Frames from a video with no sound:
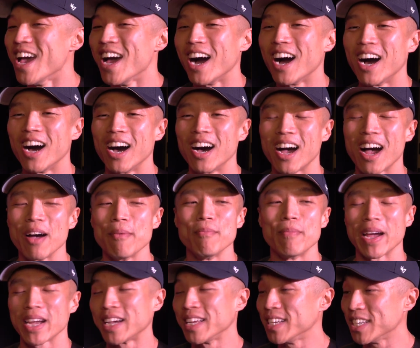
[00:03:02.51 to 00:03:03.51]

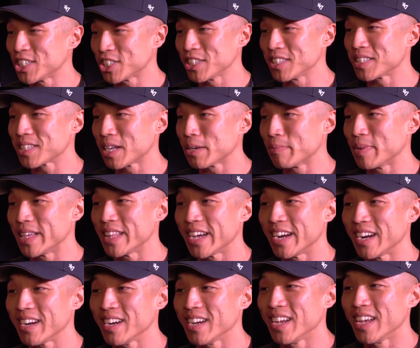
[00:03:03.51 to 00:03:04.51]
My conditioning is going to be
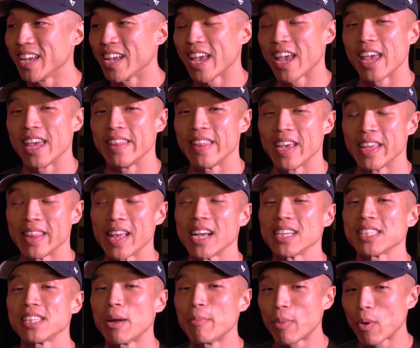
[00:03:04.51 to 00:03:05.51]
there. Yeah. And then
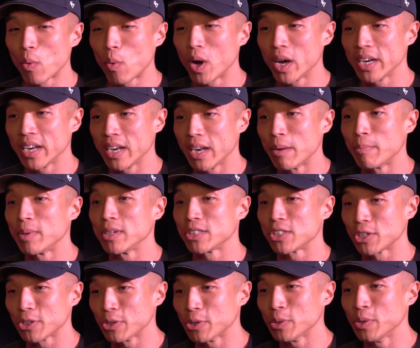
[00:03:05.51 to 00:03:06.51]
that's #1. And
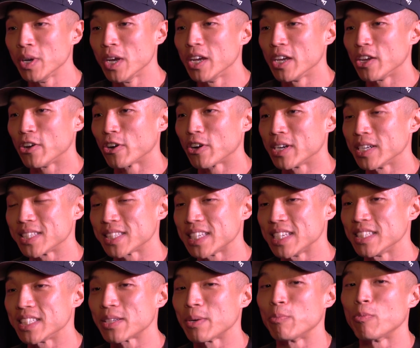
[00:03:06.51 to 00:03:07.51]
#2, you're going to
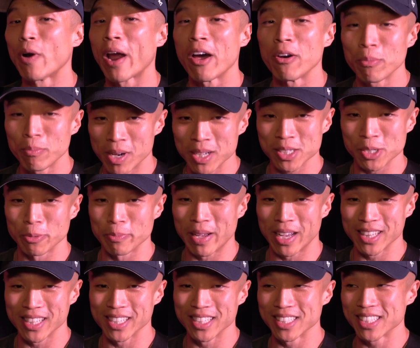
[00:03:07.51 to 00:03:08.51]
see some round muscle
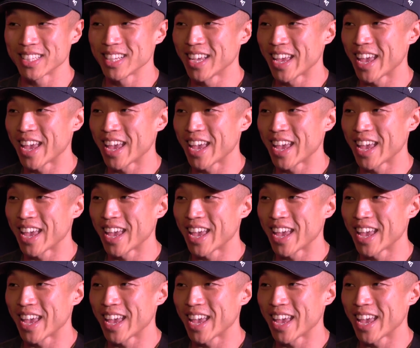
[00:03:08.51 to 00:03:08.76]
bellies. Yeah.